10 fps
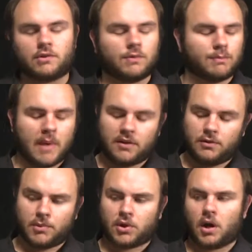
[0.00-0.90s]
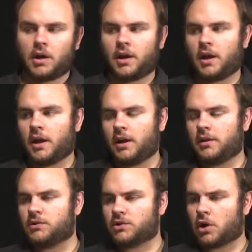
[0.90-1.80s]
There's Matthew McConaughey,
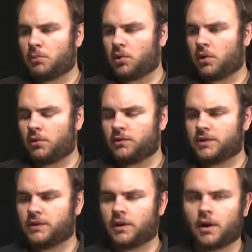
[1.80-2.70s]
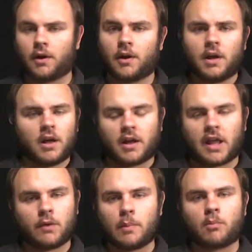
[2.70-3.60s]
there's a couple others in there. I
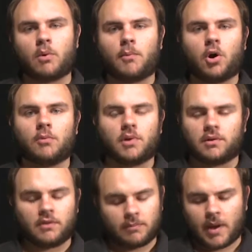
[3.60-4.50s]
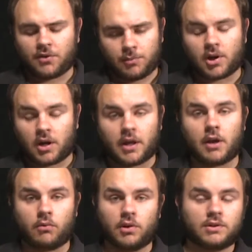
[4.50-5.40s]
can't remember them all, but Matthew
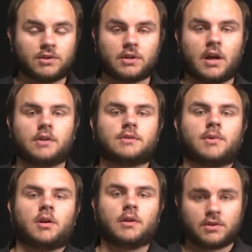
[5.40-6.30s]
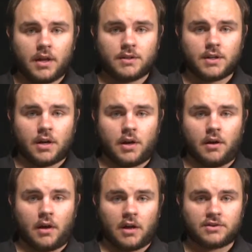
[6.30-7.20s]
McConaughey really stuck out to me. And
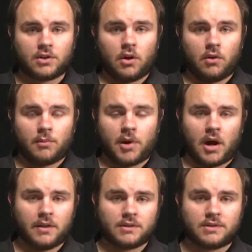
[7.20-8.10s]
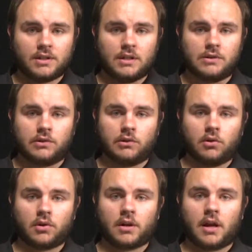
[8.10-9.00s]
I saw the behind-the-scenes
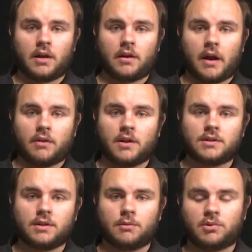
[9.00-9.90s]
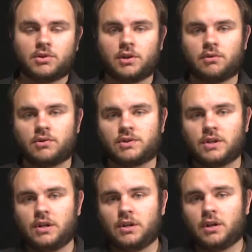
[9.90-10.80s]
look at how they did a particular
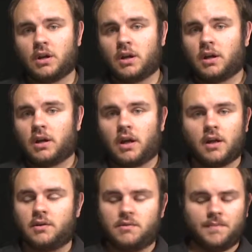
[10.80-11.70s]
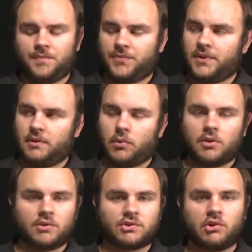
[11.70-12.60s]
scene, and
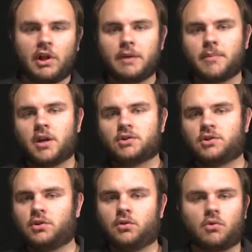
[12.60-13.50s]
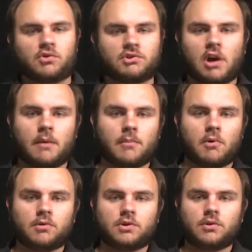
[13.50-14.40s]
whether it's claymation or
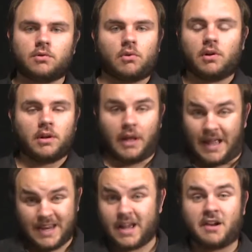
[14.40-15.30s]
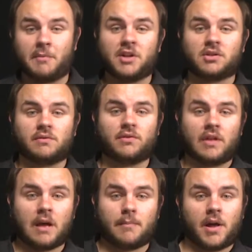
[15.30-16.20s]
stop-motion or any animation for
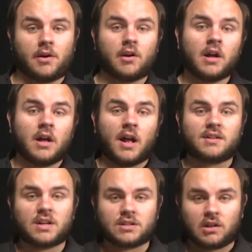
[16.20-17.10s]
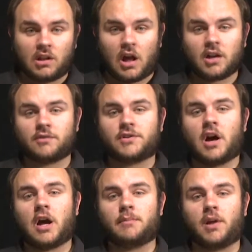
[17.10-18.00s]
that matter, it takes a lot of
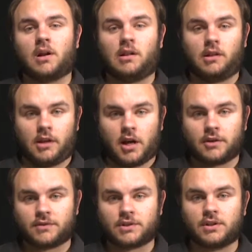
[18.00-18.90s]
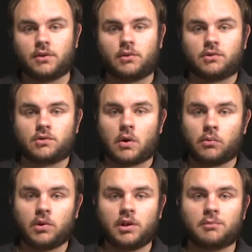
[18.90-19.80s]
time and a lot of skill. So I
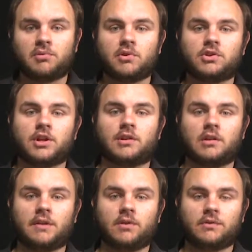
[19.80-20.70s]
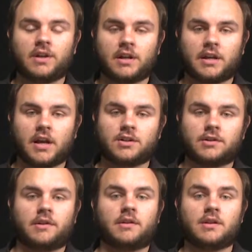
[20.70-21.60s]
really appreciate the level of
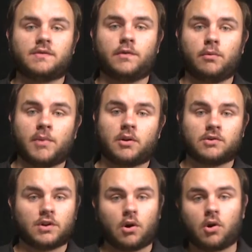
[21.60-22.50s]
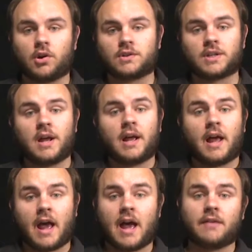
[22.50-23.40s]
dedication that these filmmakers and artists
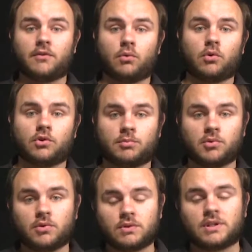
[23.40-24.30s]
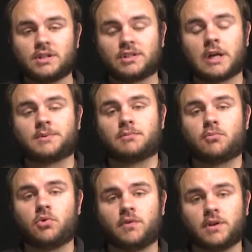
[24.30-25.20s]
have in order to produce these types of
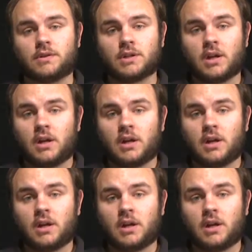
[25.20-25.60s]
movies.